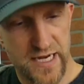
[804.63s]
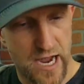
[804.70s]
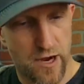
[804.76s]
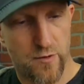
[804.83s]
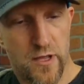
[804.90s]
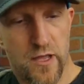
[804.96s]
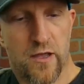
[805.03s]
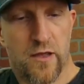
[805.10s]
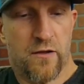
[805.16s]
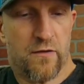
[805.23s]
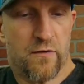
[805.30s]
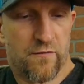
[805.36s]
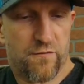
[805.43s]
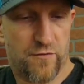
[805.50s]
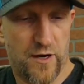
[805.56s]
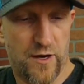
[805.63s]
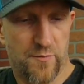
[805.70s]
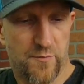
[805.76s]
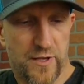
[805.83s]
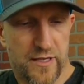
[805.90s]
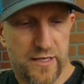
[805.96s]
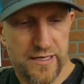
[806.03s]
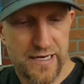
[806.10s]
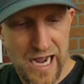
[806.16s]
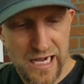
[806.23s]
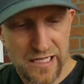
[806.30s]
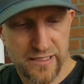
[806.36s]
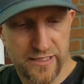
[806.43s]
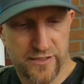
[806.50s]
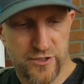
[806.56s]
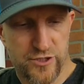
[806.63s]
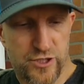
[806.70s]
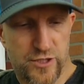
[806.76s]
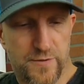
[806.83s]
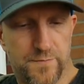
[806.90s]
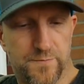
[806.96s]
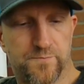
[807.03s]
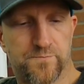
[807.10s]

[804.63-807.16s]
Now, from knowledge,